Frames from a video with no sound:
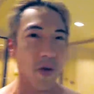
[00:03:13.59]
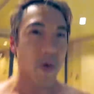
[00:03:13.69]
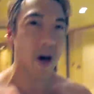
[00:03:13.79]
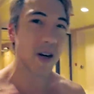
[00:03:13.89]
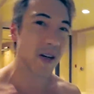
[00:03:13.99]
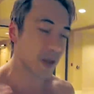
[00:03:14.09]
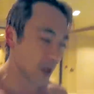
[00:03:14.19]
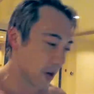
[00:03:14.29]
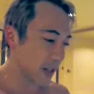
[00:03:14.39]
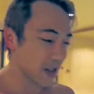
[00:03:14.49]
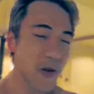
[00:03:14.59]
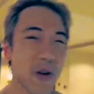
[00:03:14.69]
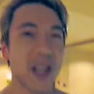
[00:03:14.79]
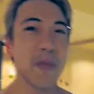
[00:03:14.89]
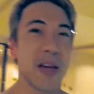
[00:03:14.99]
water. So I don't
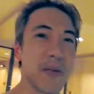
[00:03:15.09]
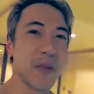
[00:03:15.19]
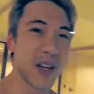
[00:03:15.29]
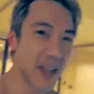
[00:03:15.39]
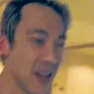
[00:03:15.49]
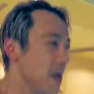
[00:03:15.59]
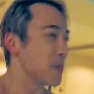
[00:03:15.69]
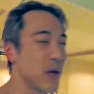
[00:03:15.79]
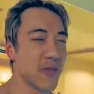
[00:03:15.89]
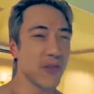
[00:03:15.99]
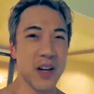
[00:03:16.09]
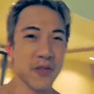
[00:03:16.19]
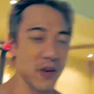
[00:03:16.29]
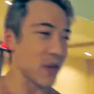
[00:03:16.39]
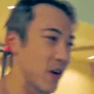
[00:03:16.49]
recommend butterfly
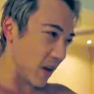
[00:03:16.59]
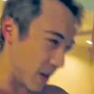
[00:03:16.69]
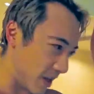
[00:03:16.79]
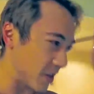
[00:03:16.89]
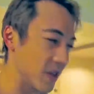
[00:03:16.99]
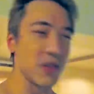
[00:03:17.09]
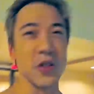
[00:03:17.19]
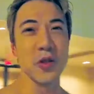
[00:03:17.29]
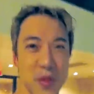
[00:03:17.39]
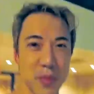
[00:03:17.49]
front crawl, do the